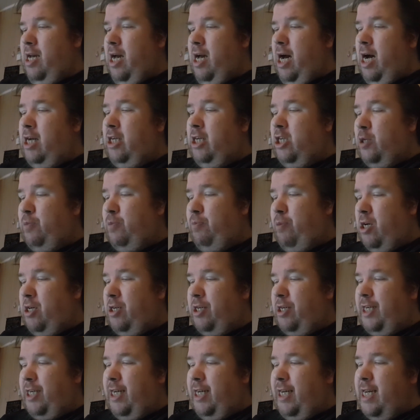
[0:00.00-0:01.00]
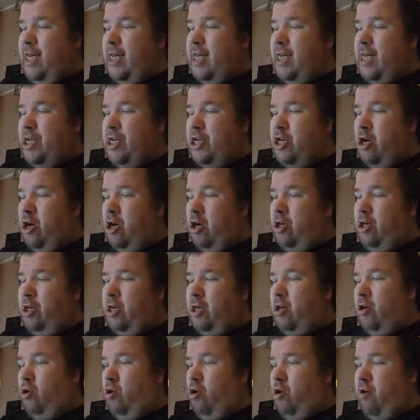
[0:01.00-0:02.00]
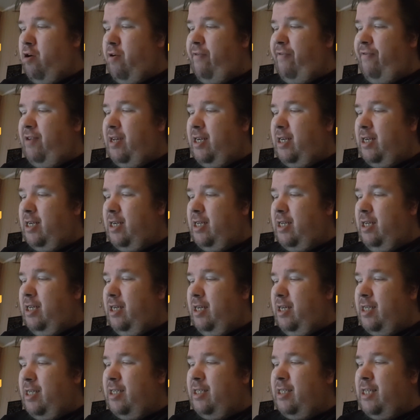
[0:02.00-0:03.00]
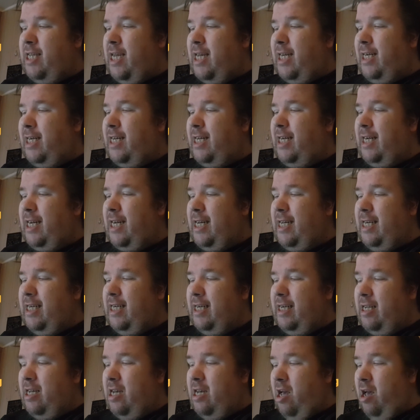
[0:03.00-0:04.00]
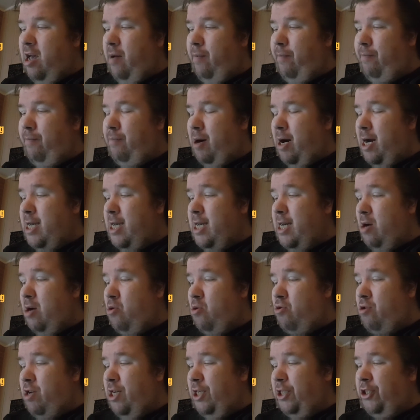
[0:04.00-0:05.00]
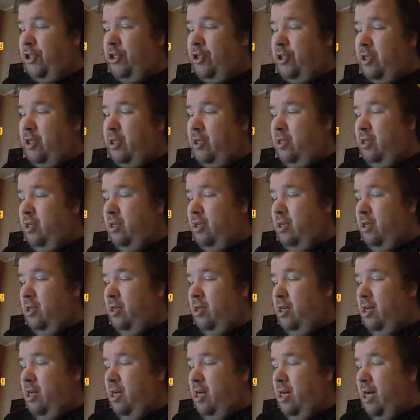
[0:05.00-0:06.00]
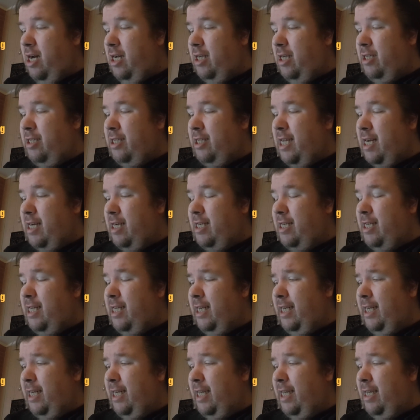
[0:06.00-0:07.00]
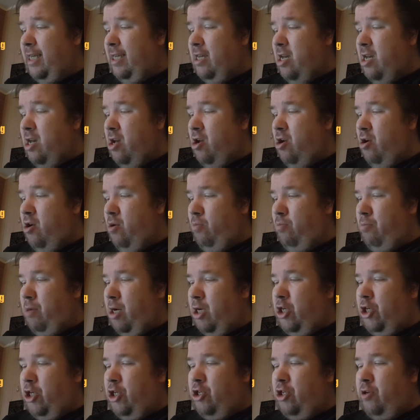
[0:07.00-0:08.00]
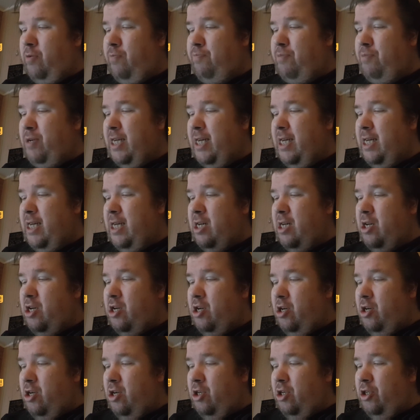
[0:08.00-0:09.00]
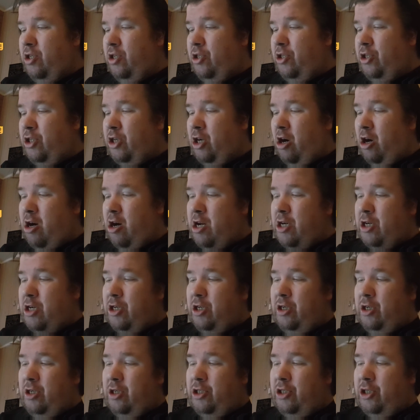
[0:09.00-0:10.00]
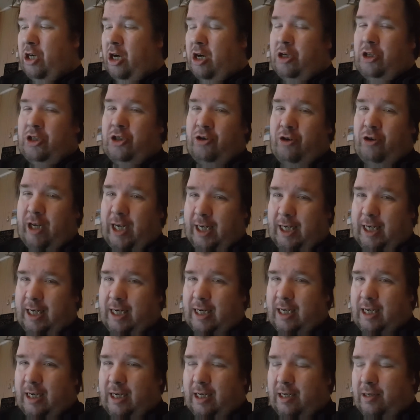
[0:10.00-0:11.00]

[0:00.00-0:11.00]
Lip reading: A spunky young orphan is taken in by a rich, eccentric, much to be chagrin